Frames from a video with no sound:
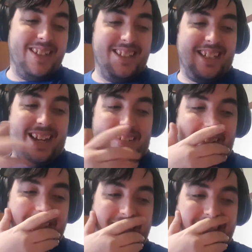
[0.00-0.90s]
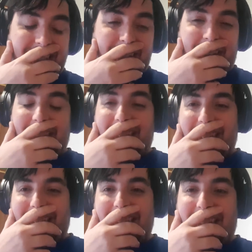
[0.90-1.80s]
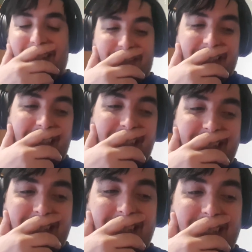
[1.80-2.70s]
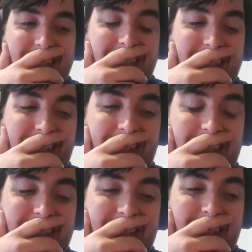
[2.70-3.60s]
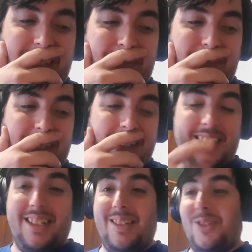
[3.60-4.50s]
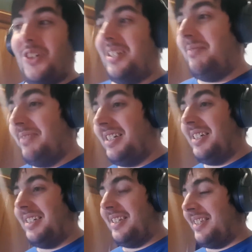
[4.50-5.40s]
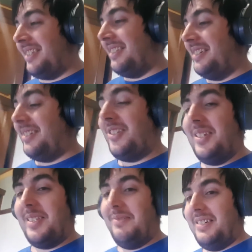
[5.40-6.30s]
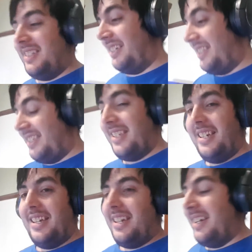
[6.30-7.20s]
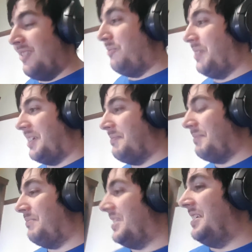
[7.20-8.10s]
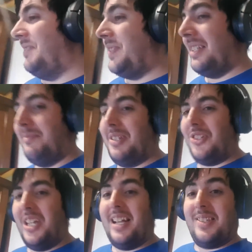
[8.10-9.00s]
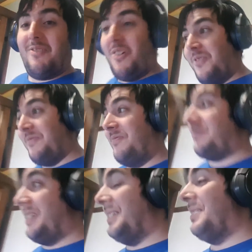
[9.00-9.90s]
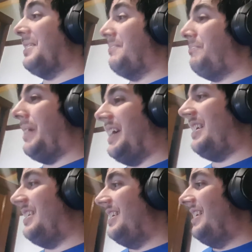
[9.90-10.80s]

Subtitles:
the character's name. I think it starts with N. Her name in Charmcast. She's the one that's helping him and believes in him, and she has her own friggin' pet,